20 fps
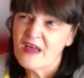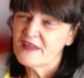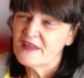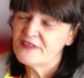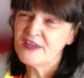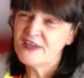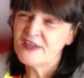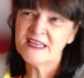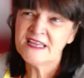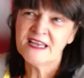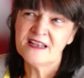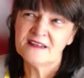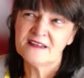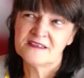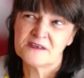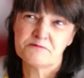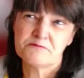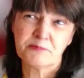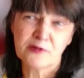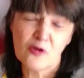They get
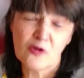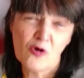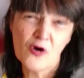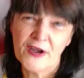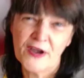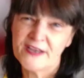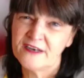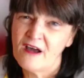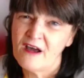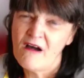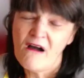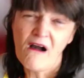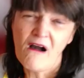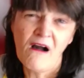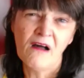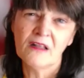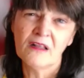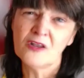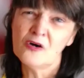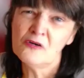deployed
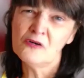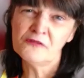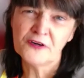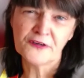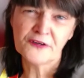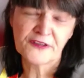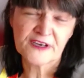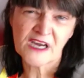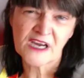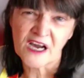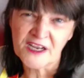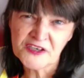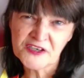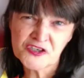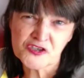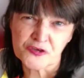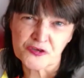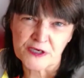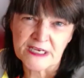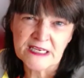all over the
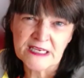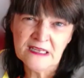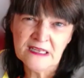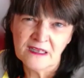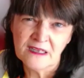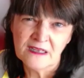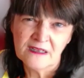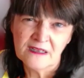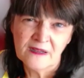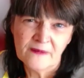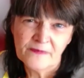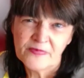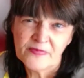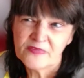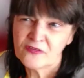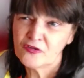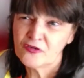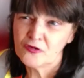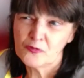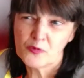country
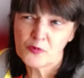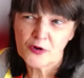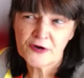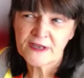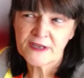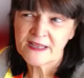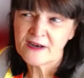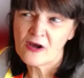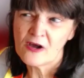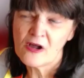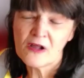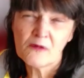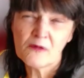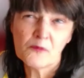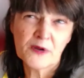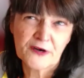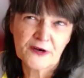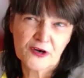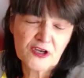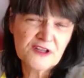to work at all
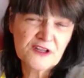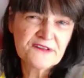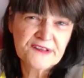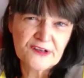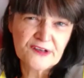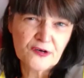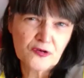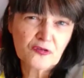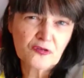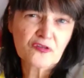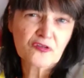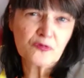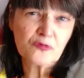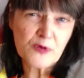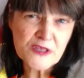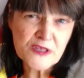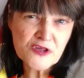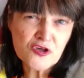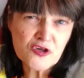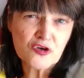what are considered
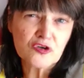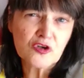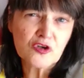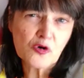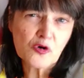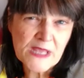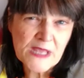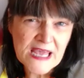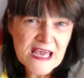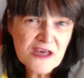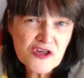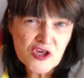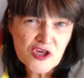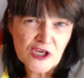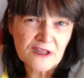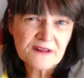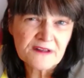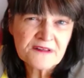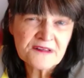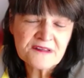switcher
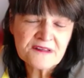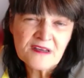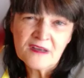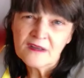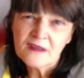locations.